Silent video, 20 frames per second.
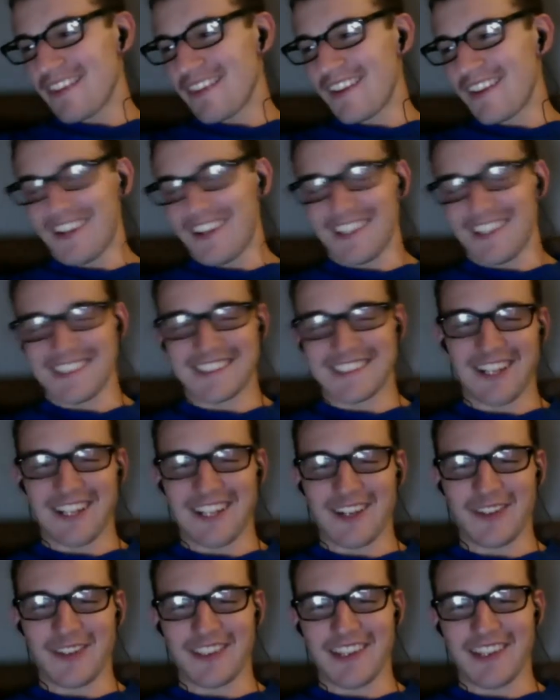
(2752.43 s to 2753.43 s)
I'll
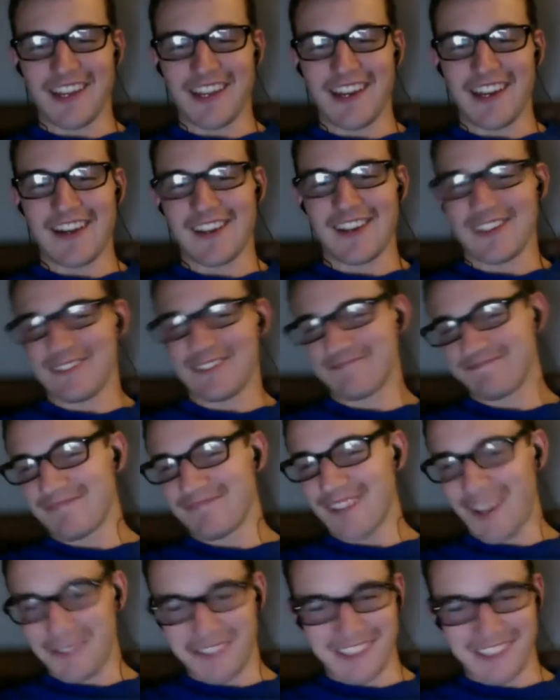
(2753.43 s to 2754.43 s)
start with AL.
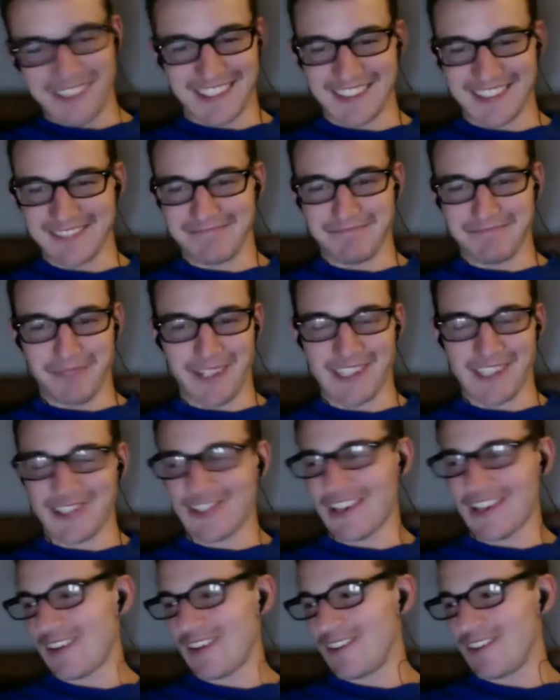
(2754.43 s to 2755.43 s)
I'm just going to Mike
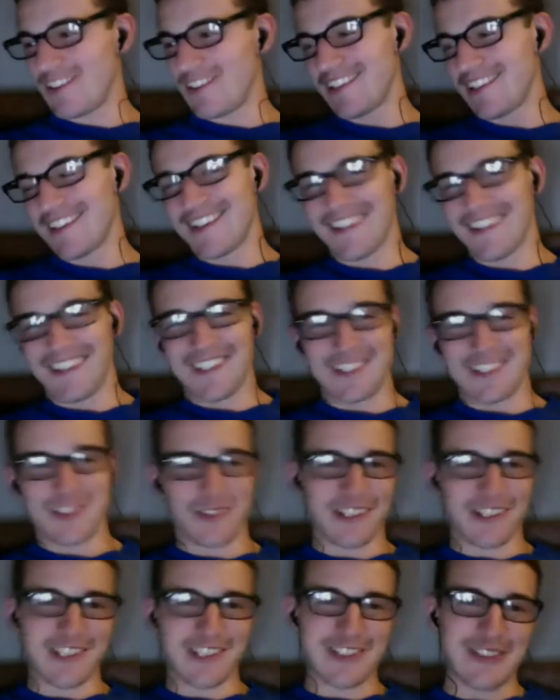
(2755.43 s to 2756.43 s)
Trout,
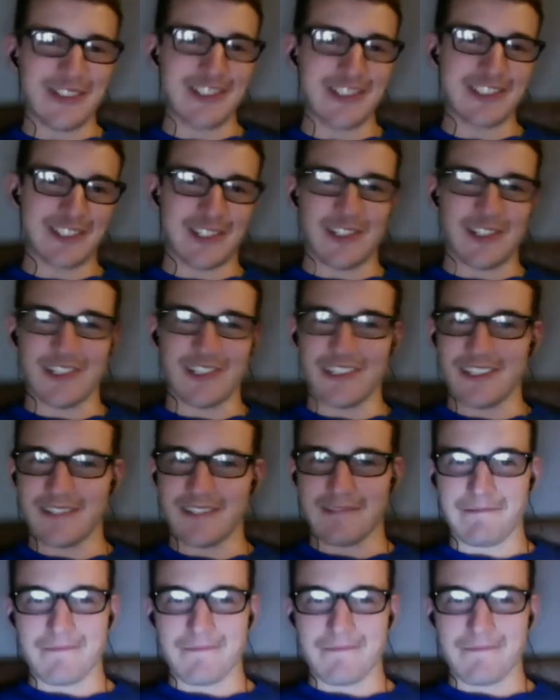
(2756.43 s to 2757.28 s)
22 years old,